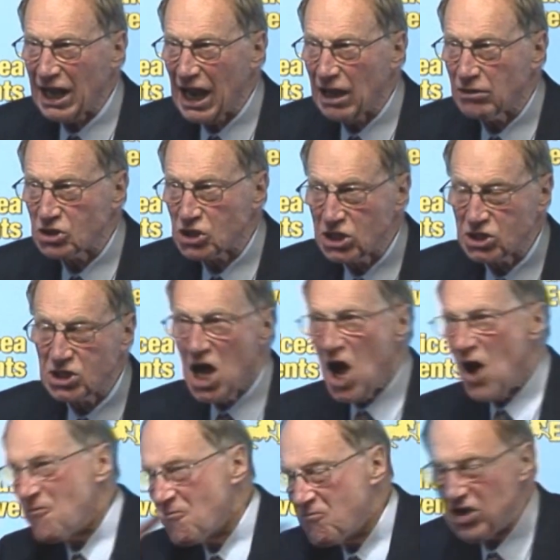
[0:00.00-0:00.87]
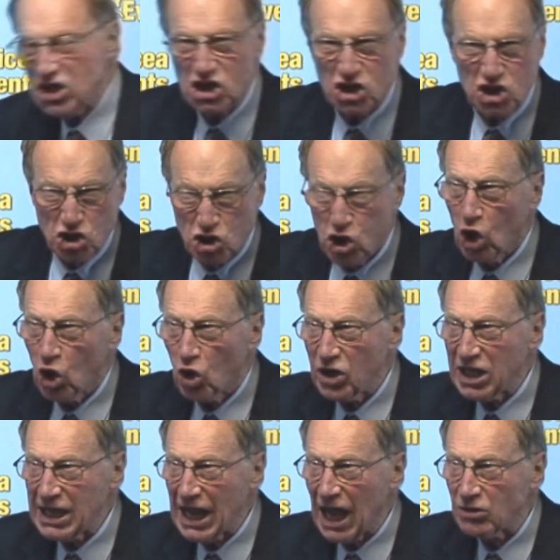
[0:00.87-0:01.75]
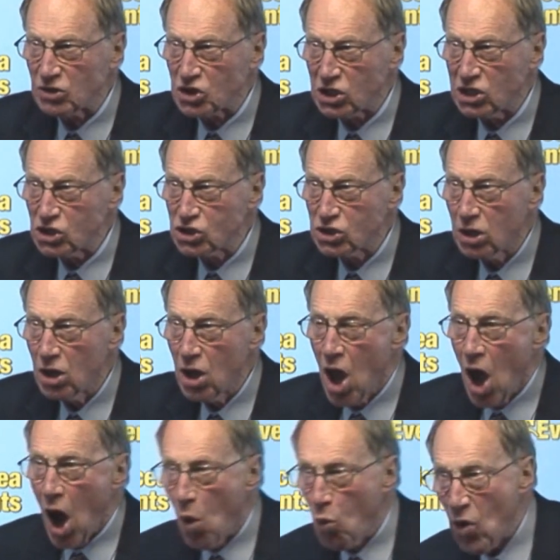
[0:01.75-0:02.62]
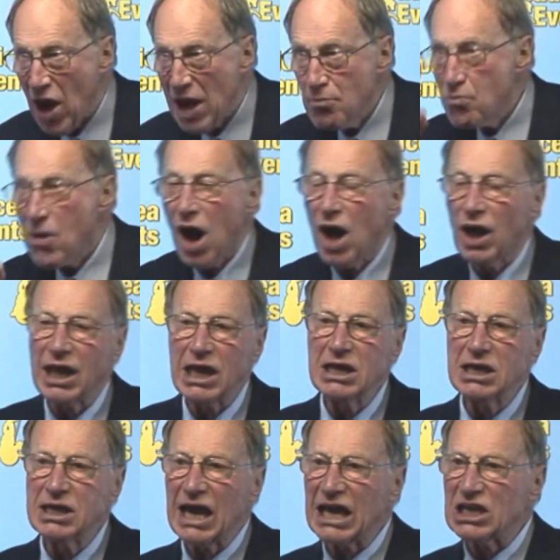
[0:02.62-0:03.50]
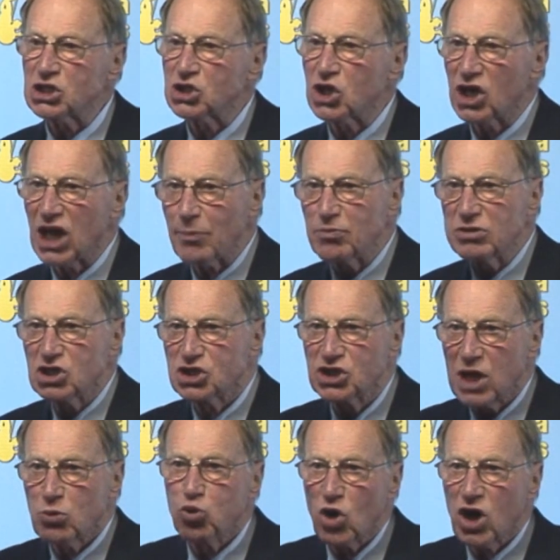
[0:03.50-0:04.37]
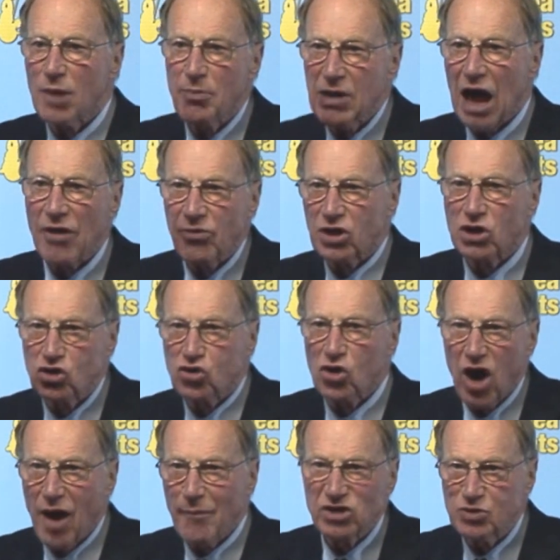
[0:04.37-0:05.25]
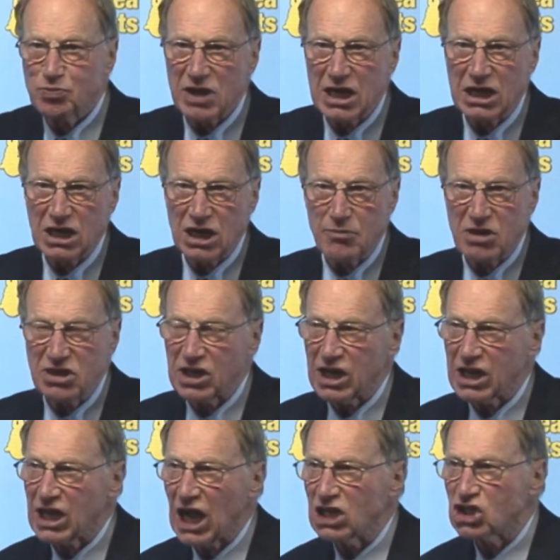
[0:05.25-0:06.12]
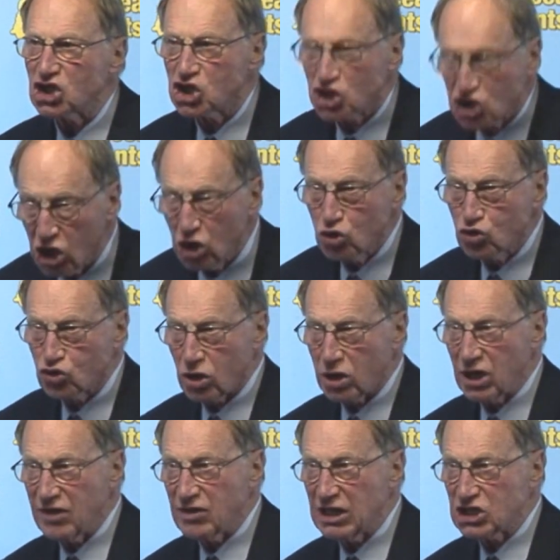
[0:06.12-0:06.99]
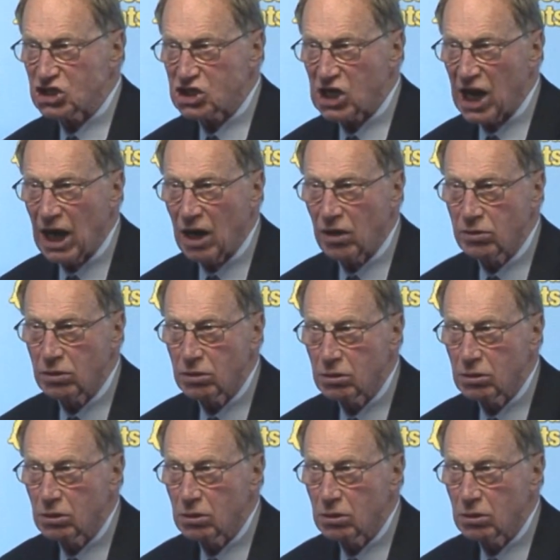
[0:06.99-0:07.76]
councillors and vicious Tory councillors. And when Marlene Guest got up and said, what about the crimes being committed against children in this town?